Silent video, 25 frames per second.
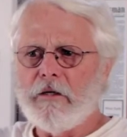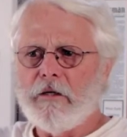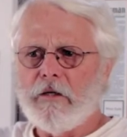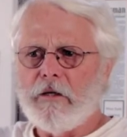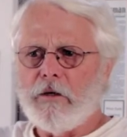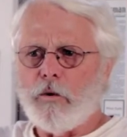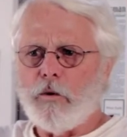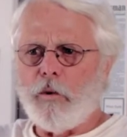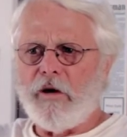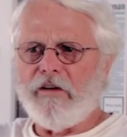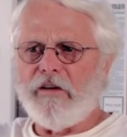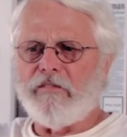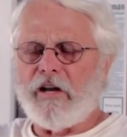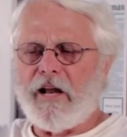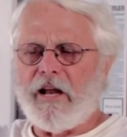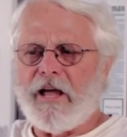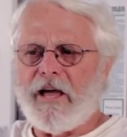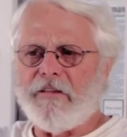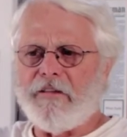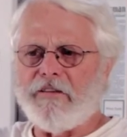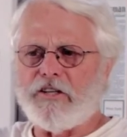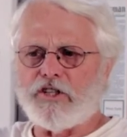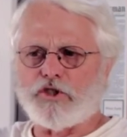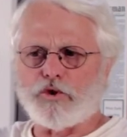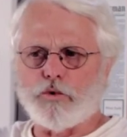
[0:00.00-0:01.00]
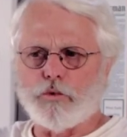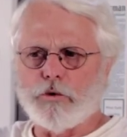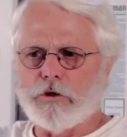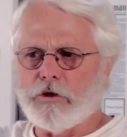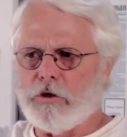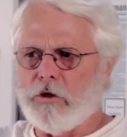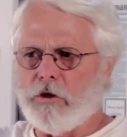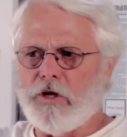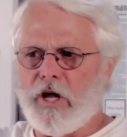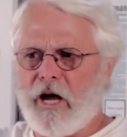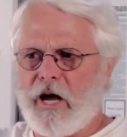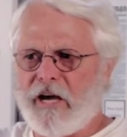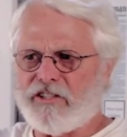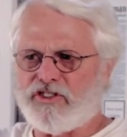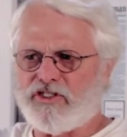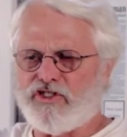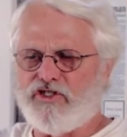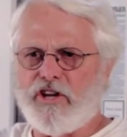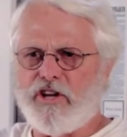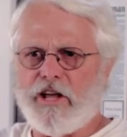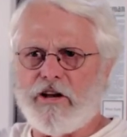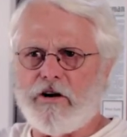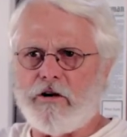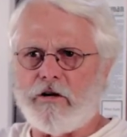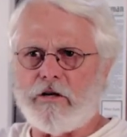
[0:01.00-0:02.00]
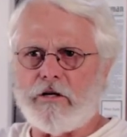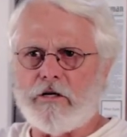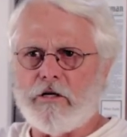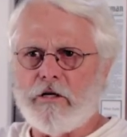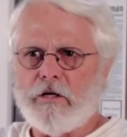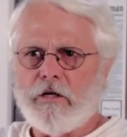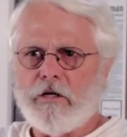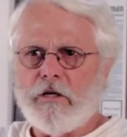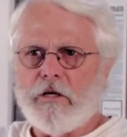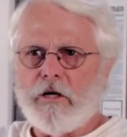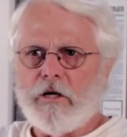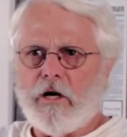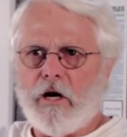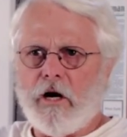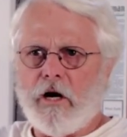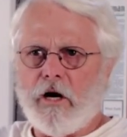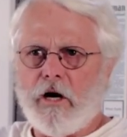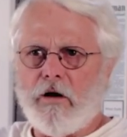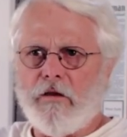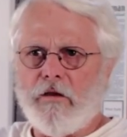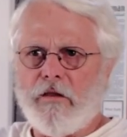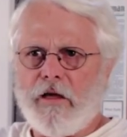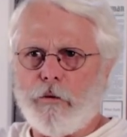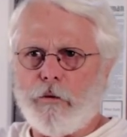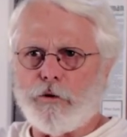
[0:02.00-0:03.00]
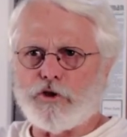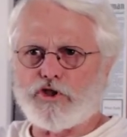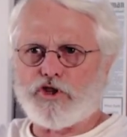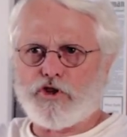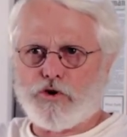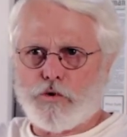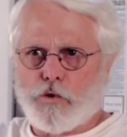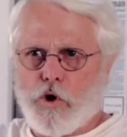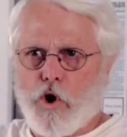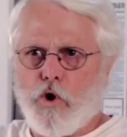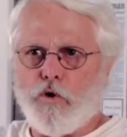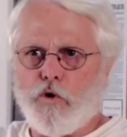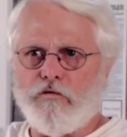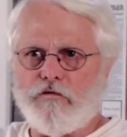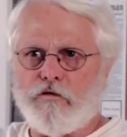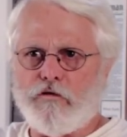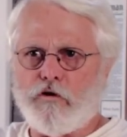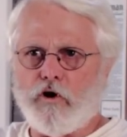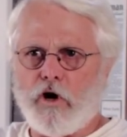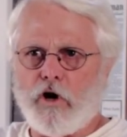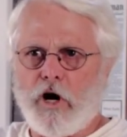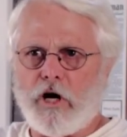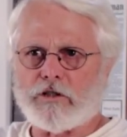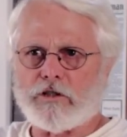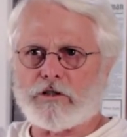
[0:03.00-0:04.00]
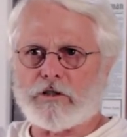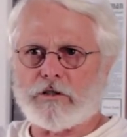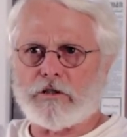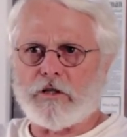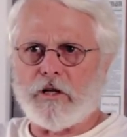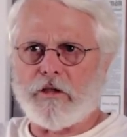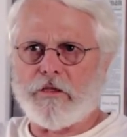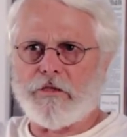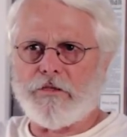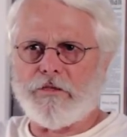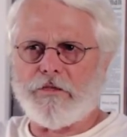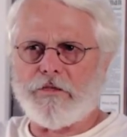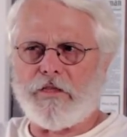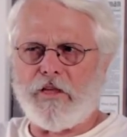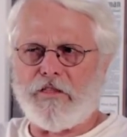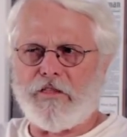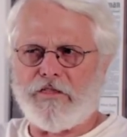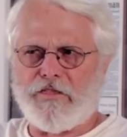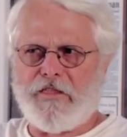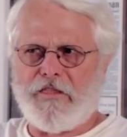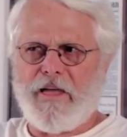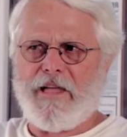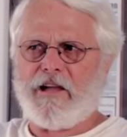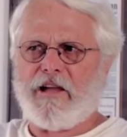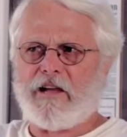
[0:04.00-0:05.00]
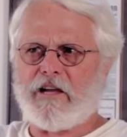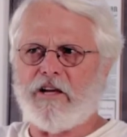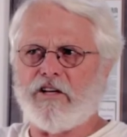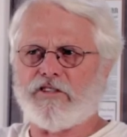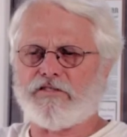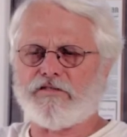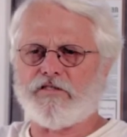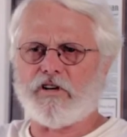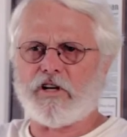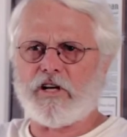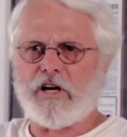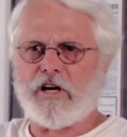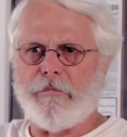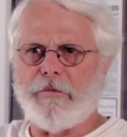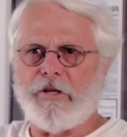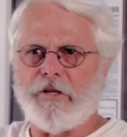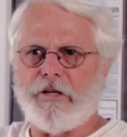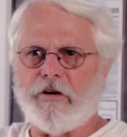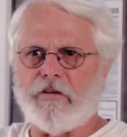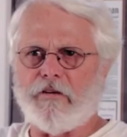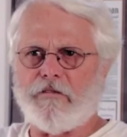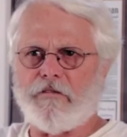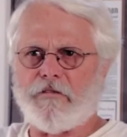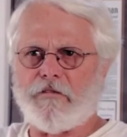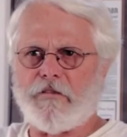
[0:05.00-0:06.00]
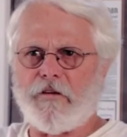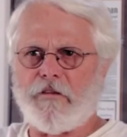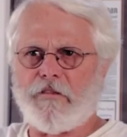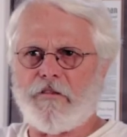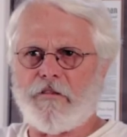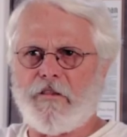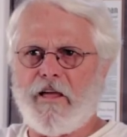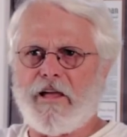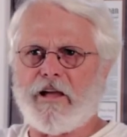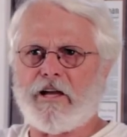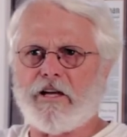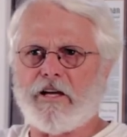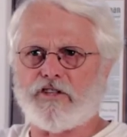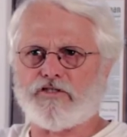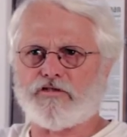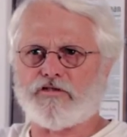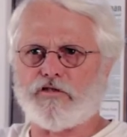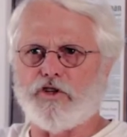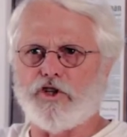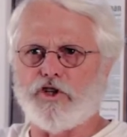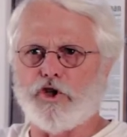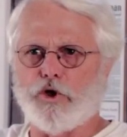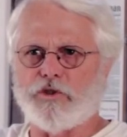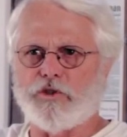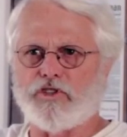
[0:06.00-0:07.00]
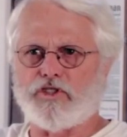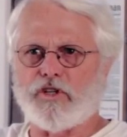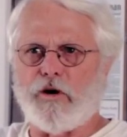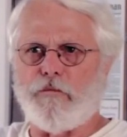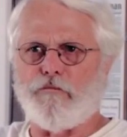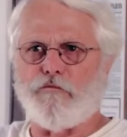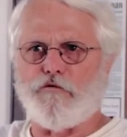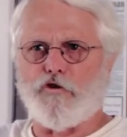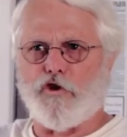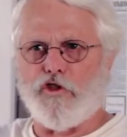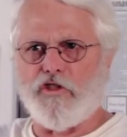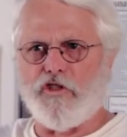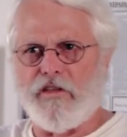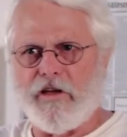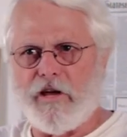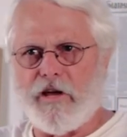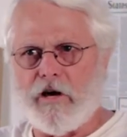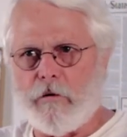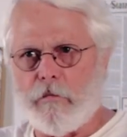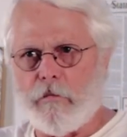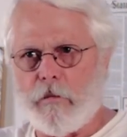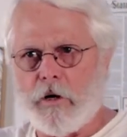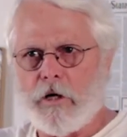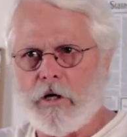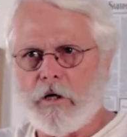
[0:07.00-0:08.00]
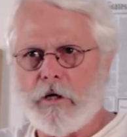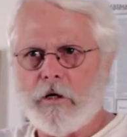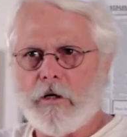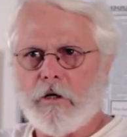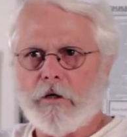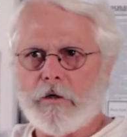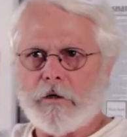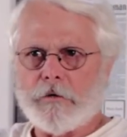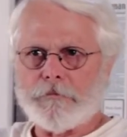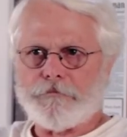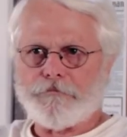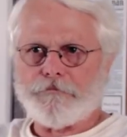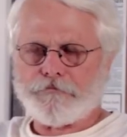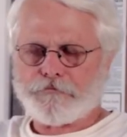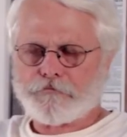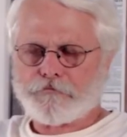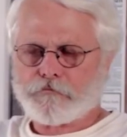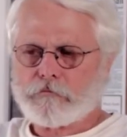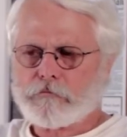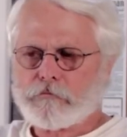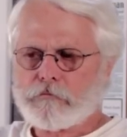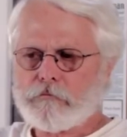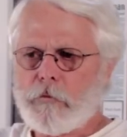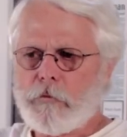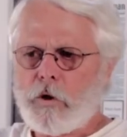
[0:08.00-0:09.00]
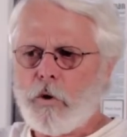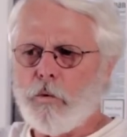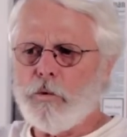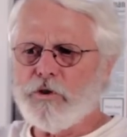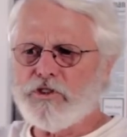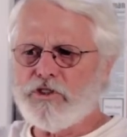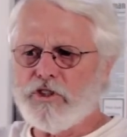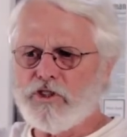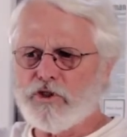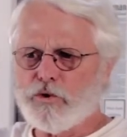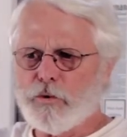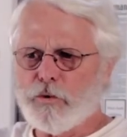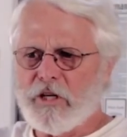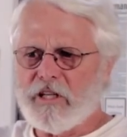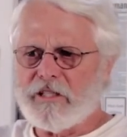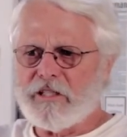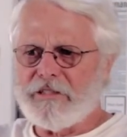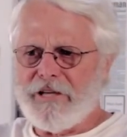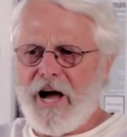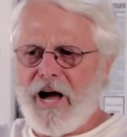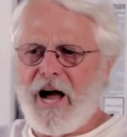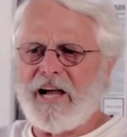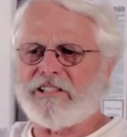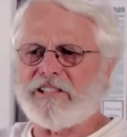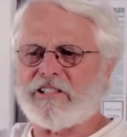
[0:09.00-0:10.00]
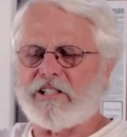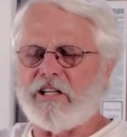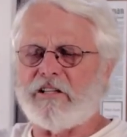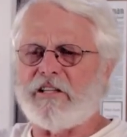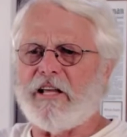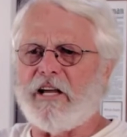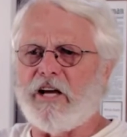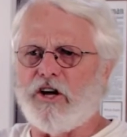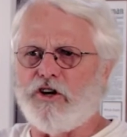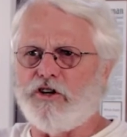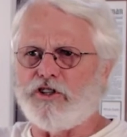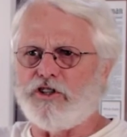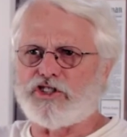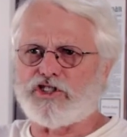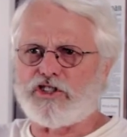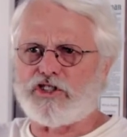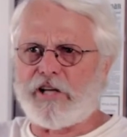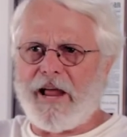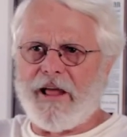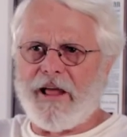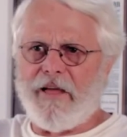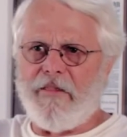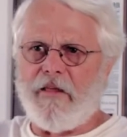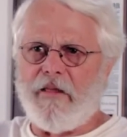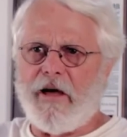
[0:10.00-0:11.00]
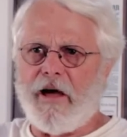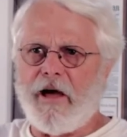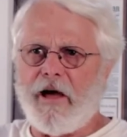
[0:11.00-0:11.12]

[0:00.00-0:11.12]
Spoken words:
we even had this real nice dinner that was thrown for us to thank us for coming there, to thank us for doing something for them, which is really nice that they understand